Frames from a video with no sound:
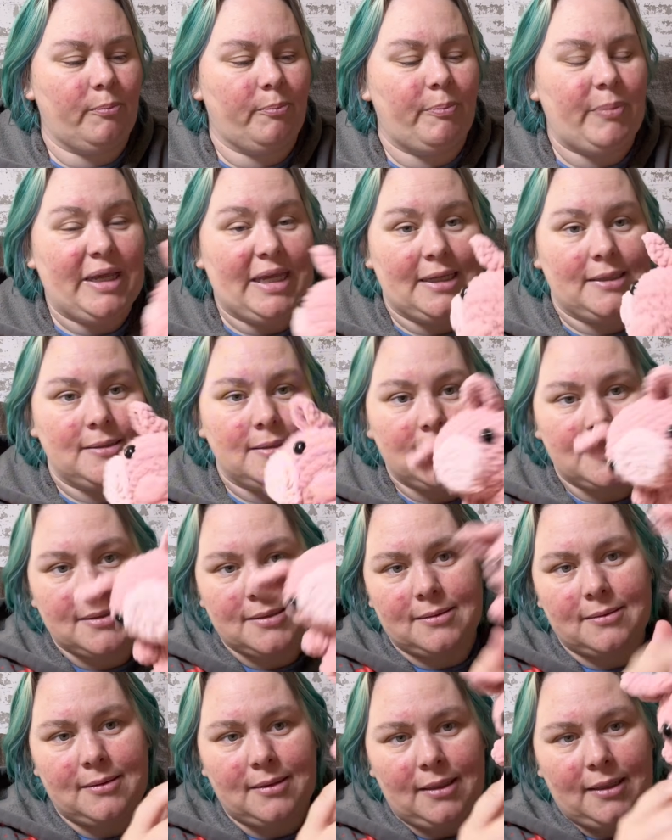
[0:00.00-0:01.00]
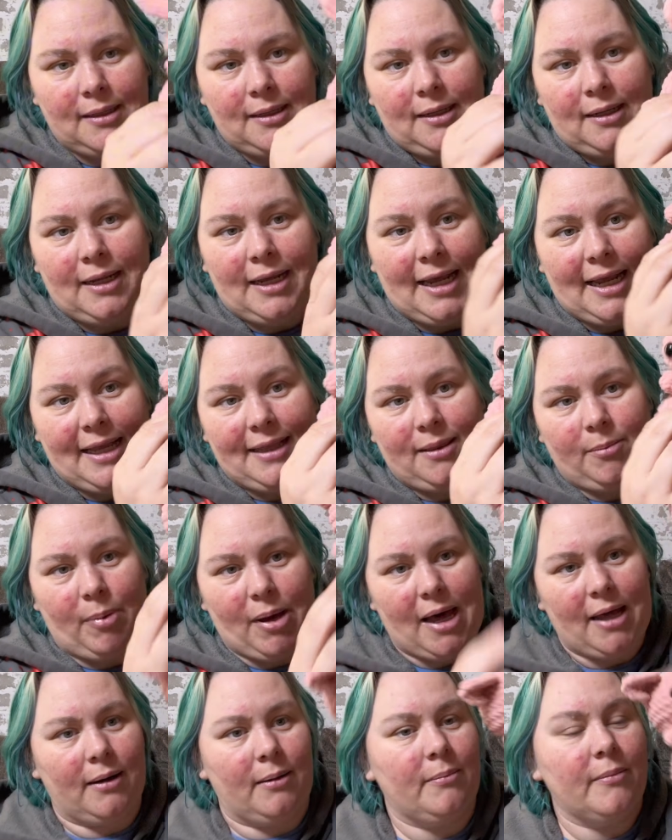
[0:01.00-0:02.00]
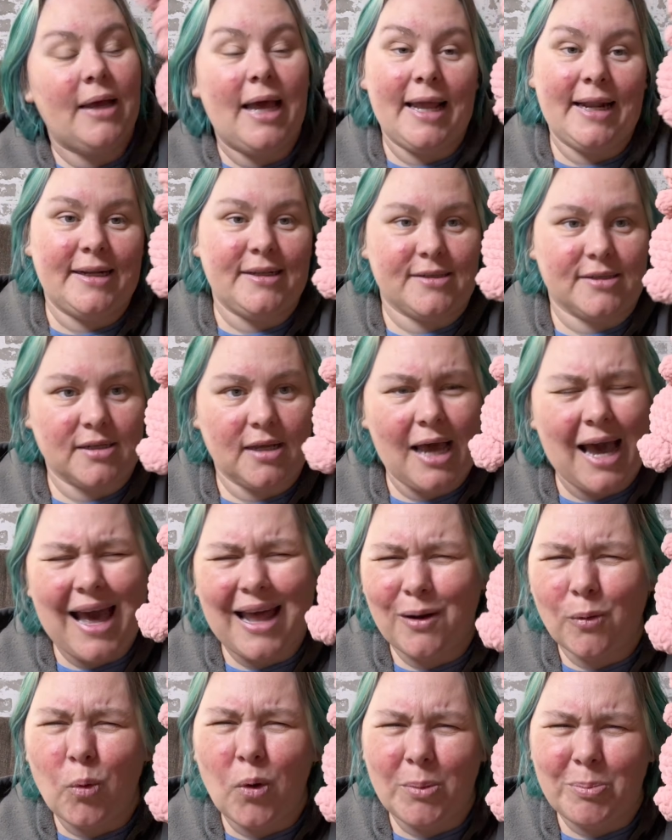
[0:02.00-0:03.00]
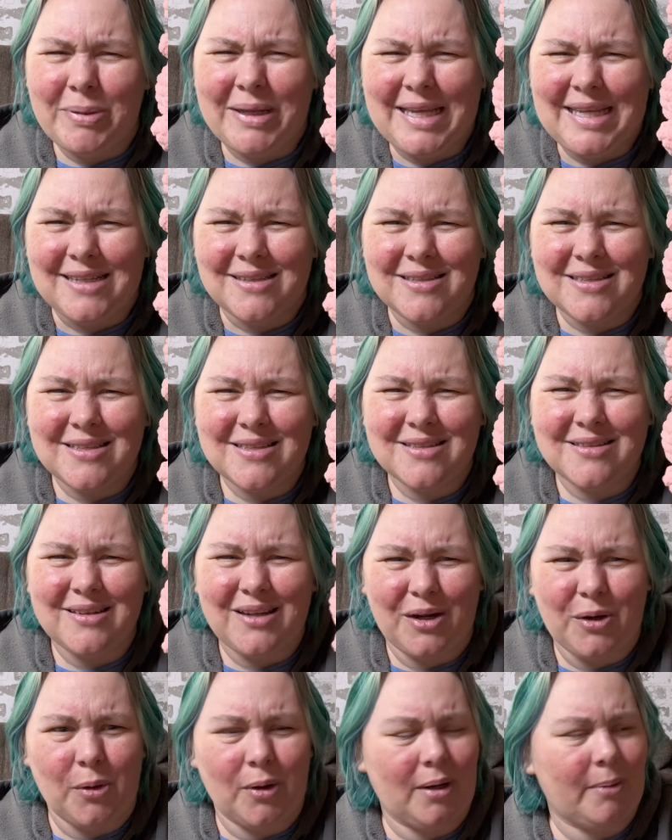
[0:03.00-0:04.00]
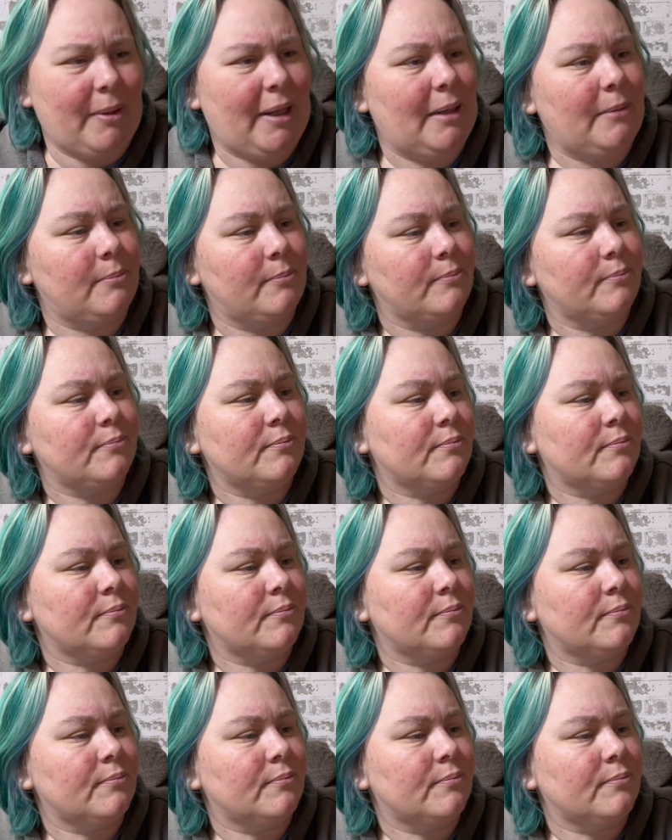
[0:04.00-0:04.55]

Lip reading: beads in the bottom, and it's kind of one piece, you know what I mean?